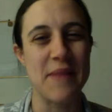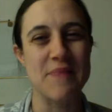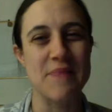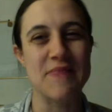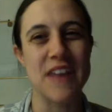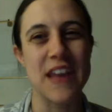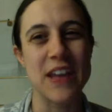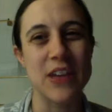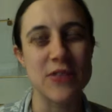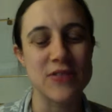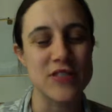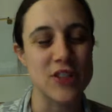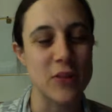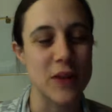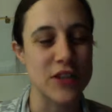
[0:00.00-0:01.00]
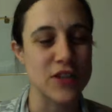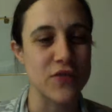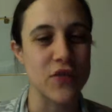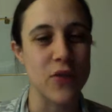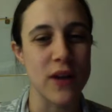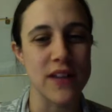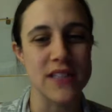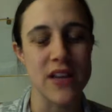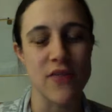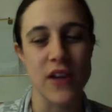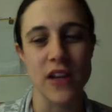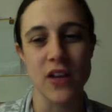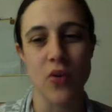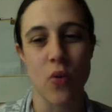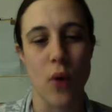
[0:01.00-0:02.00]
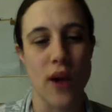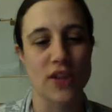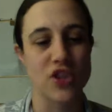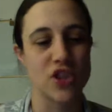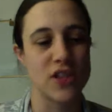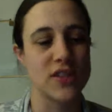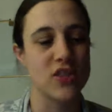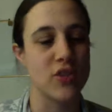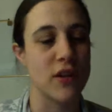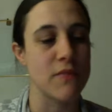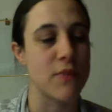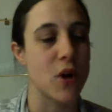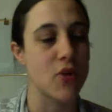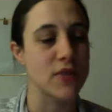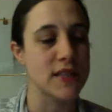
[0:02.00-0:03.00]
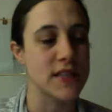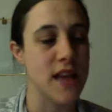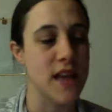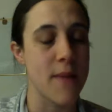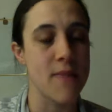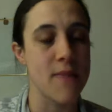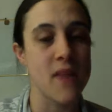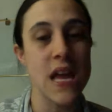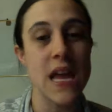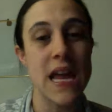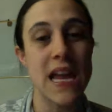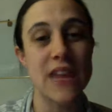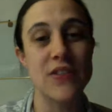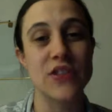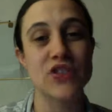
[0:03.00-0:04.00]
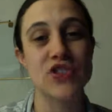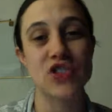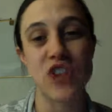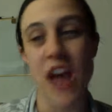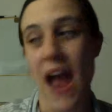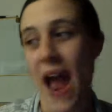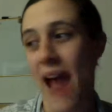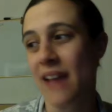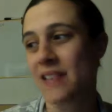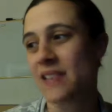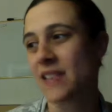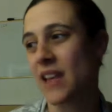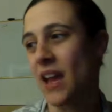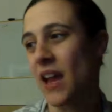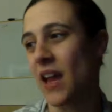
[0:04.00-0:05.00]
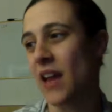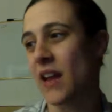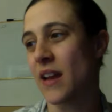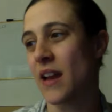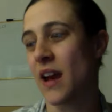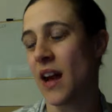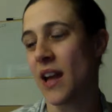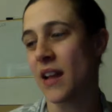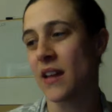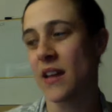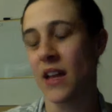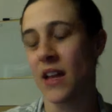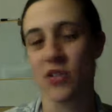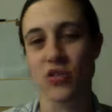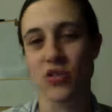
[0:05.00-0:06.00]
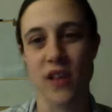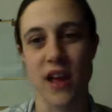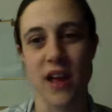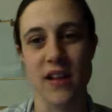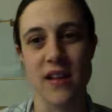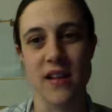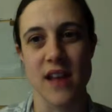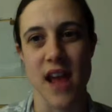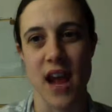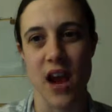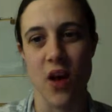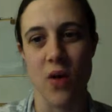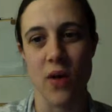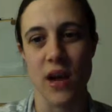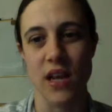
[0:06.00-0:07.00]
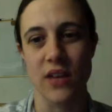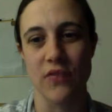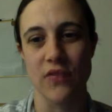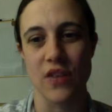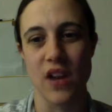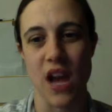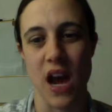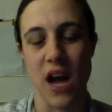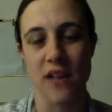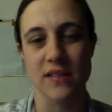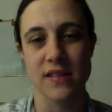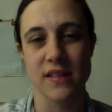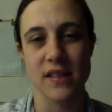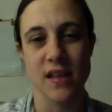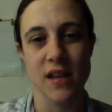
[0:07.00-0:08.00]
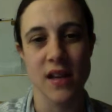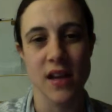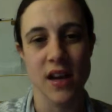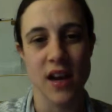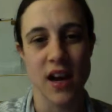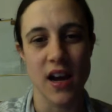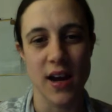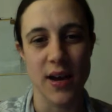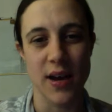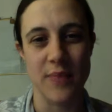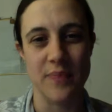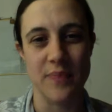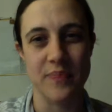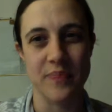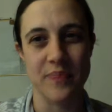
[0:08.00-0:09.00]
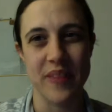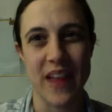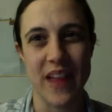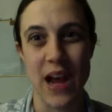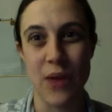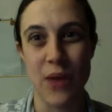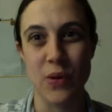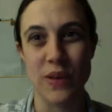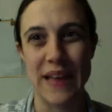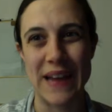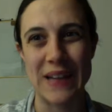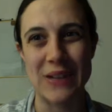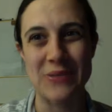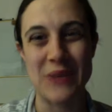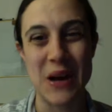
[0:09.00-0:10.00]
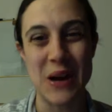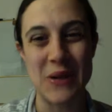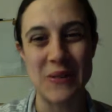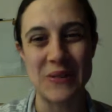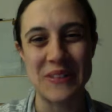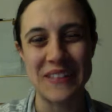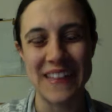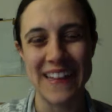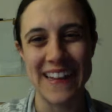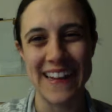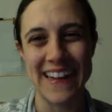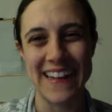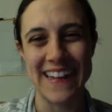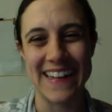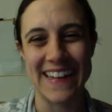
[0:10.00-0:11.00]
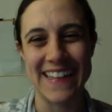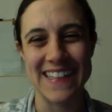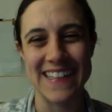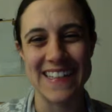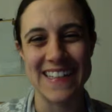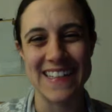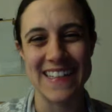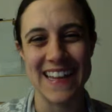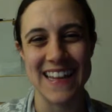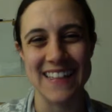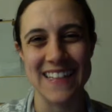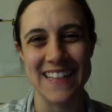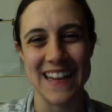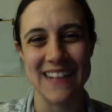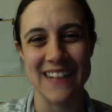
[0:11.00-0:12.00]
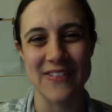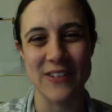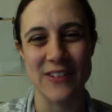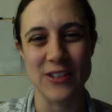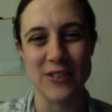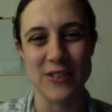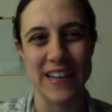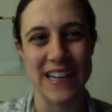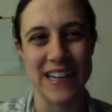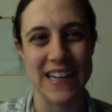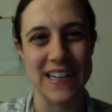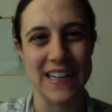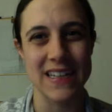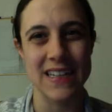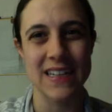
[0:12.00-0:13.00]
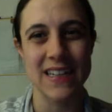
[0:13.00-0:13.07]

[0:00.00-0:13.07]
Thank you so much. If you guys have any questions, you can post them in the chat and I can answer that now. And if not, I will let you go. And thanks again for joining.